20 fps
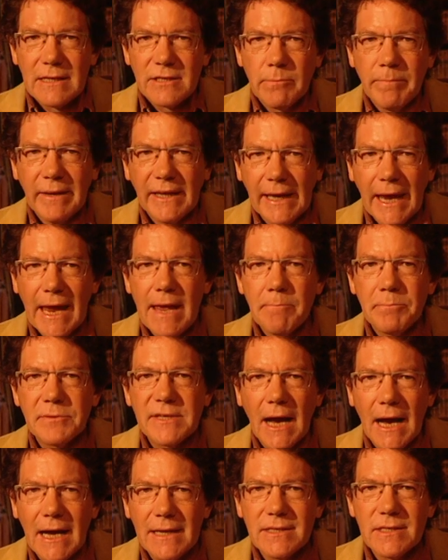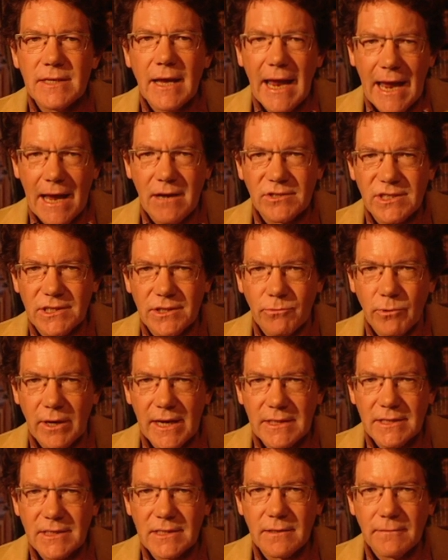to be kept under house
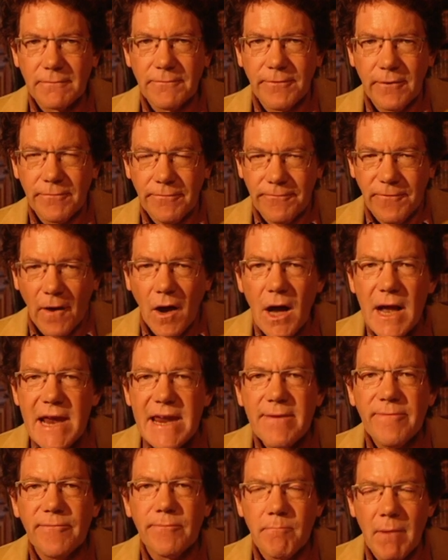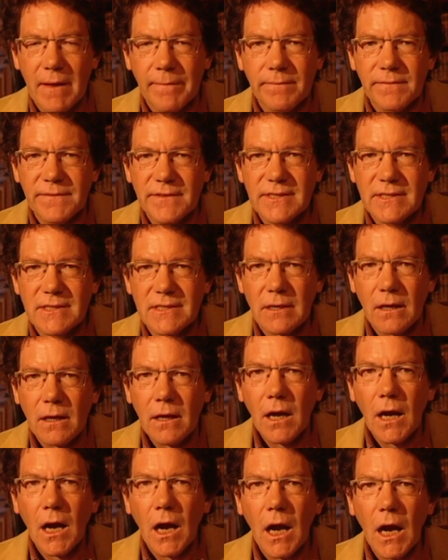arrest for five months,
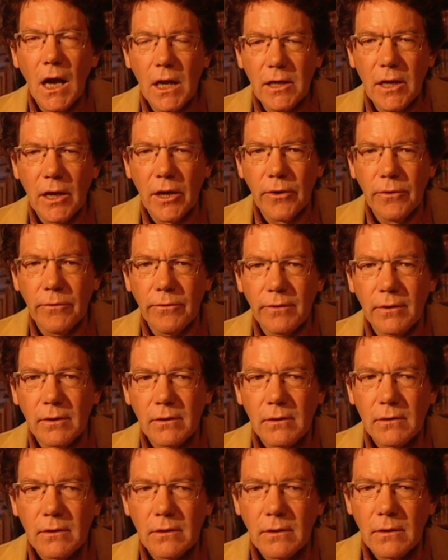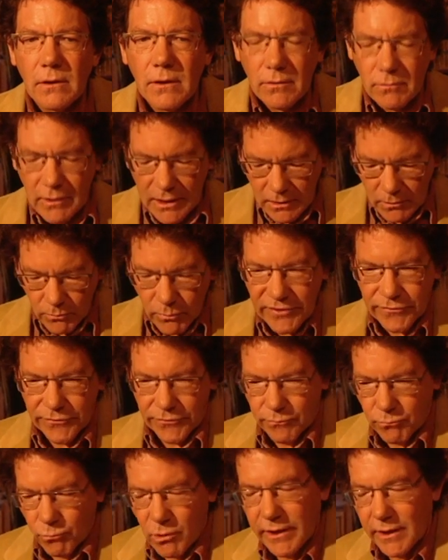alone well,
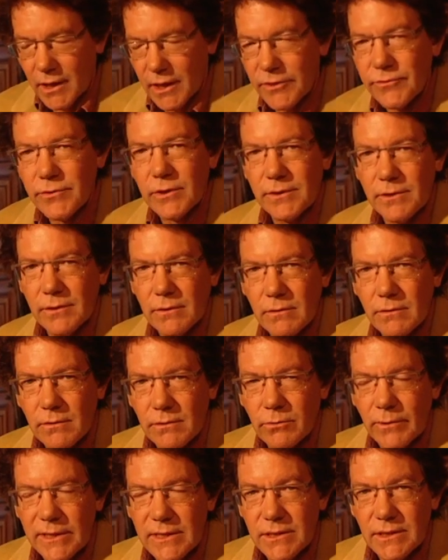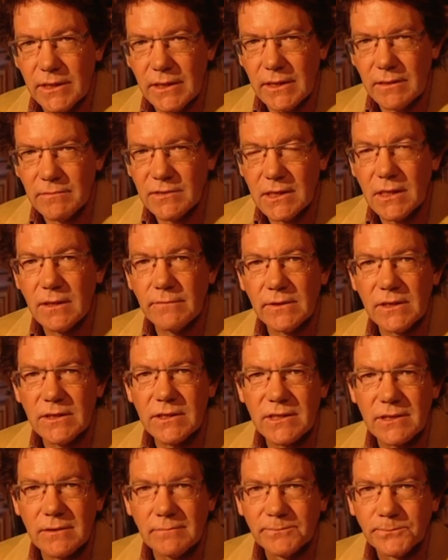with 120
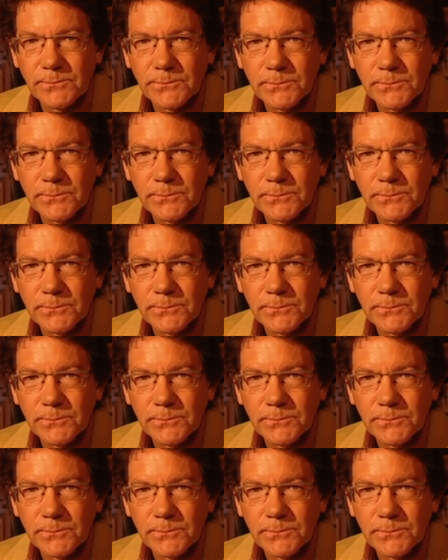servants.